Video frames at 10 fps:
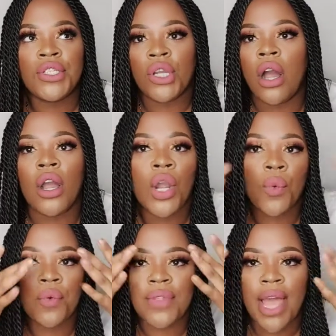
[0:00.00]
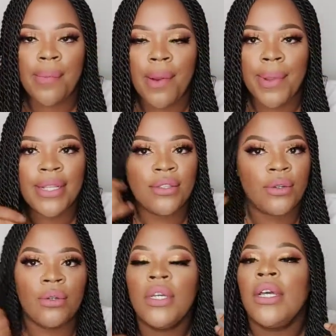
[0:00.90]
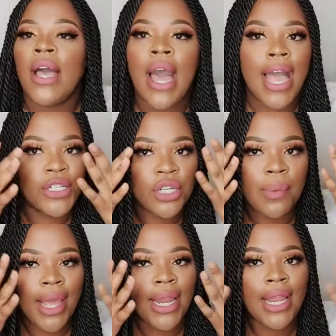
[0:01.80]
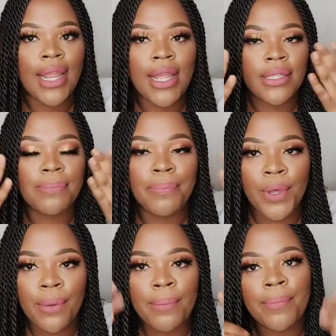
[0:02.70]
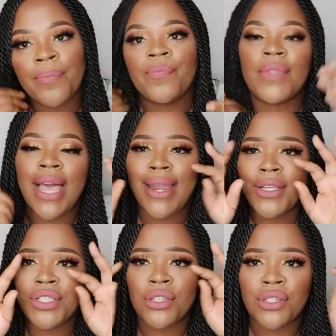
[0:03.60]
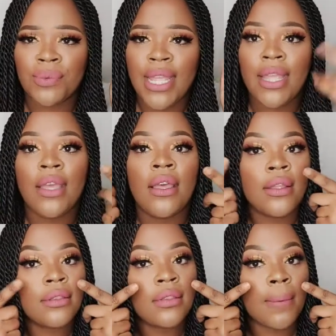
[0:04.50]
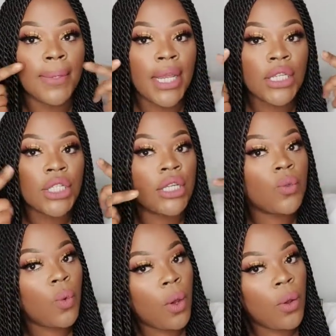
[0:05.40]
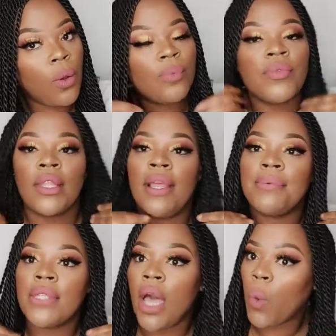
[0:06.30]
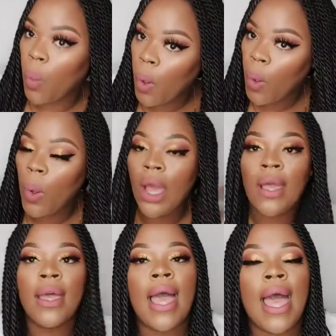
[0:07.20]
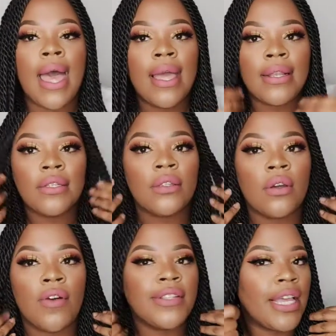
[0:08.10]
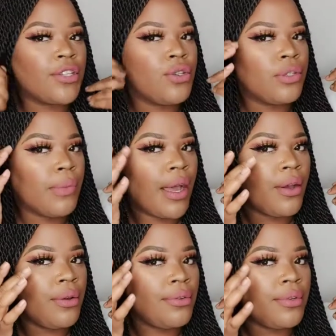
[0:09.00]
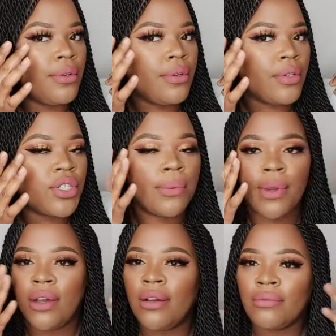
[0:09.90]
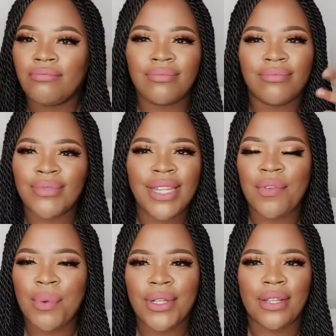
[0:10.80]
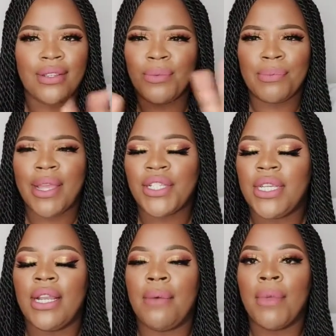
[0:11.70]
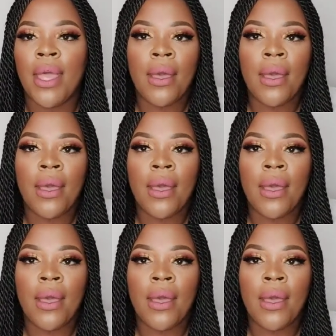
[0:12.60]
You can't go wrong with the eyebrow pencil. Eyeshadow palette is boom, the eyelashes are sweet, the blush is woo, the lips are woo, and obviously I just used my own shimmer, another product, it wasn't by SHEGLAM.